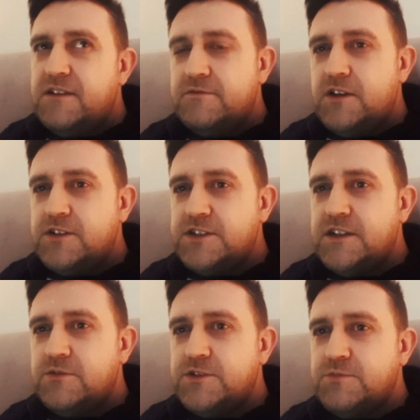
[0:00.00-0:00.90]
yeah,
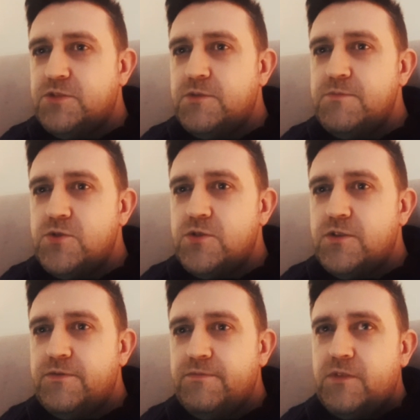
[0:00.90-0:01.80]
I'd say that one's probably
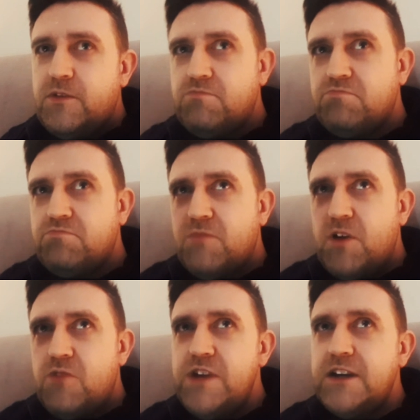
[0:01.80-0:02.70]
more of
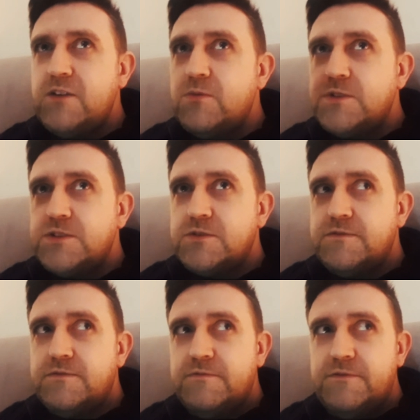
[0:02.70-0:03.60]
a regal
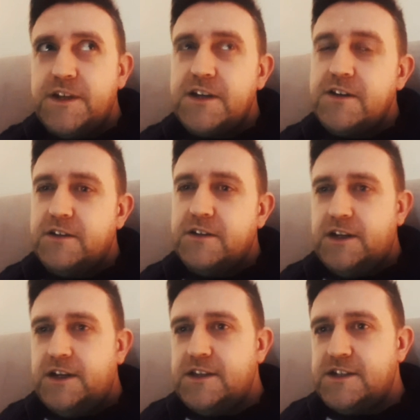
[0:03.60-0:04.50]
sort of figure
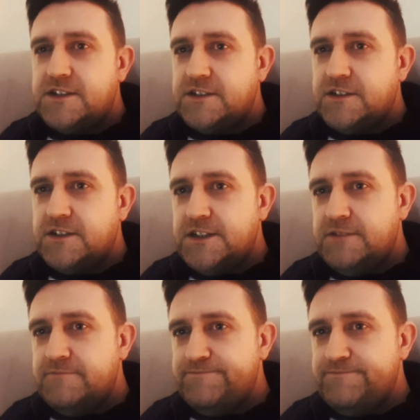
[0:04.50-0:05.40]
in their
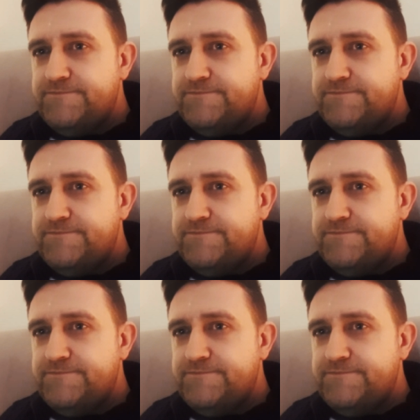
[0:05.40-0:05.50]
society.